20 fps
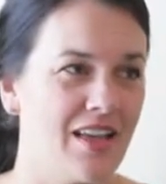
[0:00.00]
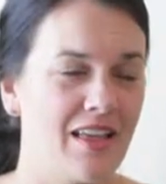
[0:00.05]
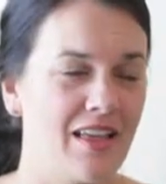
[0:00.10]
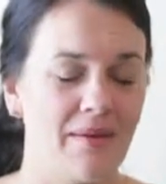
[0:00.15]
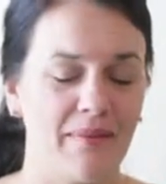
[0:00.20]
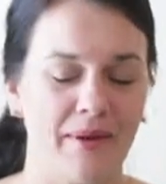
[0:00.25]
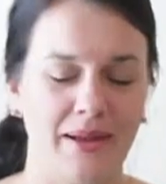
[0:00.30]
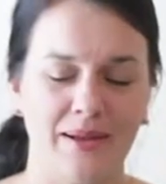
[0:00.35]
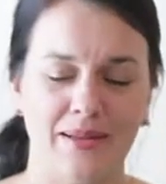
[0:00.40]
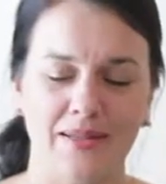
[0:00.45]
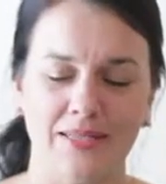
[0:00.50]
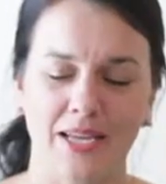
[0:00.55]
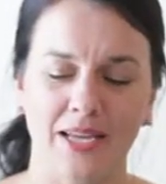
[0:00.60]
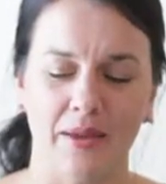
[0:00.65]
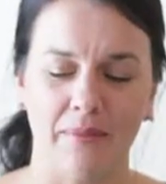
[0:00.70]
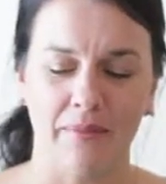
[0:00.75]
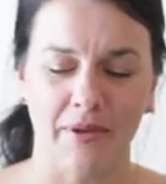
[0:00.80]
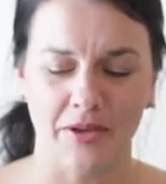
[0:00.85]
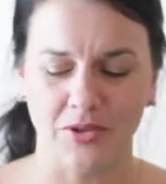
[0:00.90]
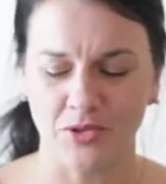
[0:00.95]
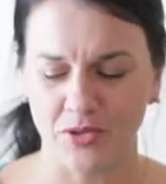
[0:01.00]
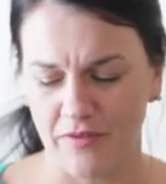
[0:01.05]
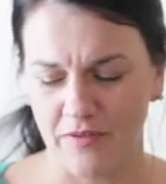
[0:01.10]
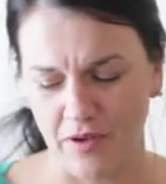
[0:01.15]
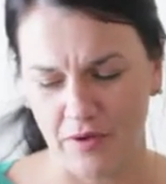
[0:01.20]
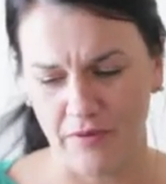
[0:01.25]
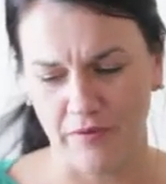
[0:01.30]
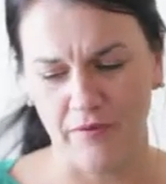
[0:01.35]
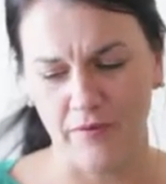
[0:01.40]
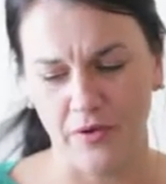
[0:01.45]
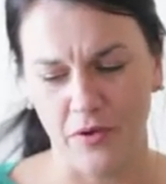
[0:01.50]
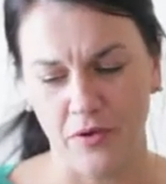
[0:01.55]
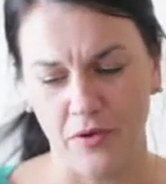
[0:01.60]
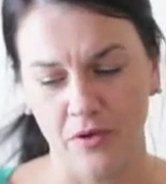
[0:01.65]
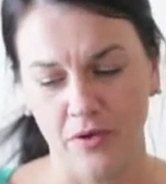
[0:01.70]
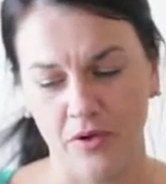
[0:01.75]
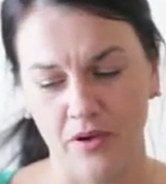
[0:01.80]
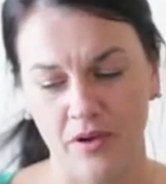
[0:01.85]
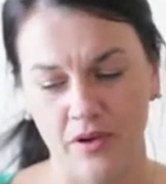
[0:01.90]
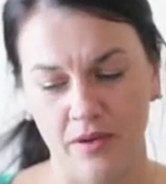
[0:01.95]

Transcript: You might not take a picture of their food.